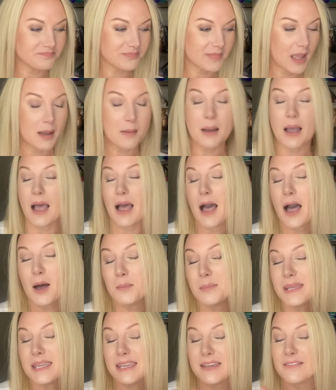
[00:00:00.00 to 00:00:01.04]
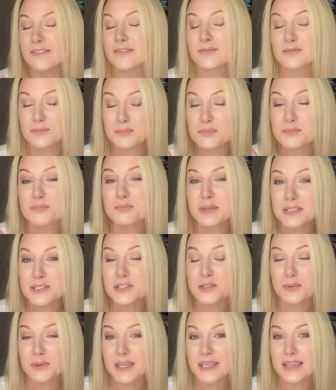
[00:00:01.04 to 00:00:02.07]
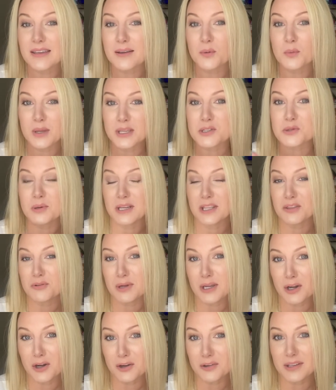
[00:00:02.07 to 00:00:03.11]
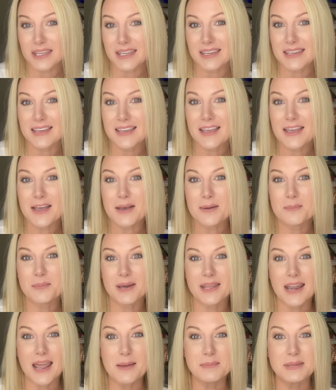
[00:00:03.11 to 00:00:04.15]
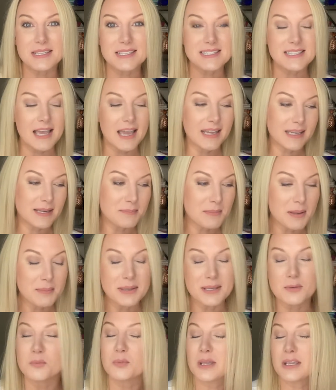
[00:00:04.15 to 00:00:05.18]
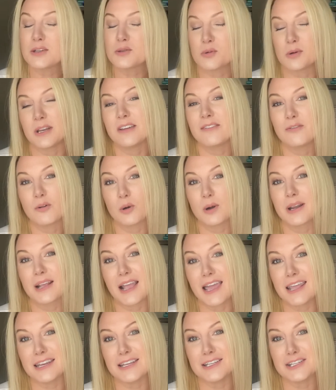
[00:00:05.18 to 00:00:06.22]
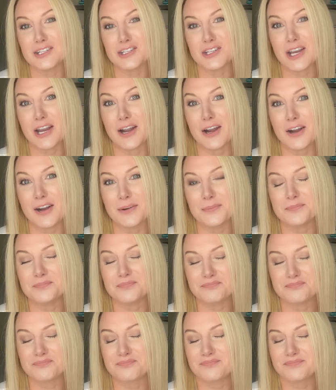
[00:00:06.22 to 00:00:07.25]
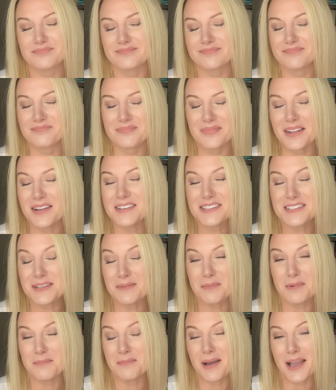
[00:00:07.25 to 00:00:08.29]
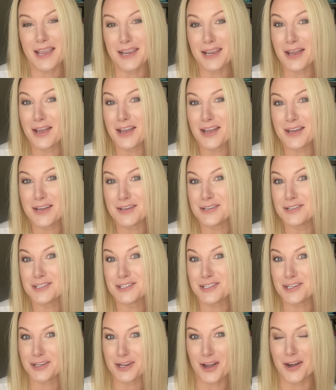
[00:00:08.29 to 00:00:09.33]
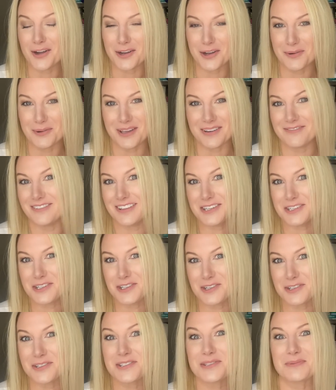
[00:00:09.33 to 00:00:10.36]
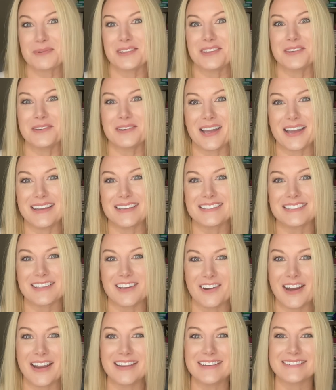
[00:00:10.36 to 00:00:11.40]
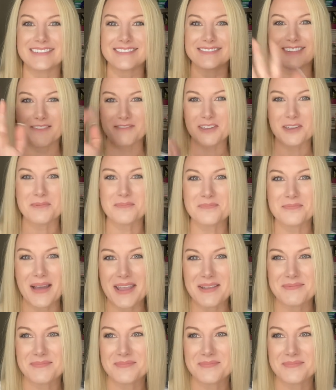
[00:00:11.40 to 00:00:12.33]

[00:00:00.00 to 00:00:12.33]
I'll be doing week 23 early, but I'm excited maybe in week 24 to kind of share some of my Chicago adventures with you guys. All right, love you. Bye.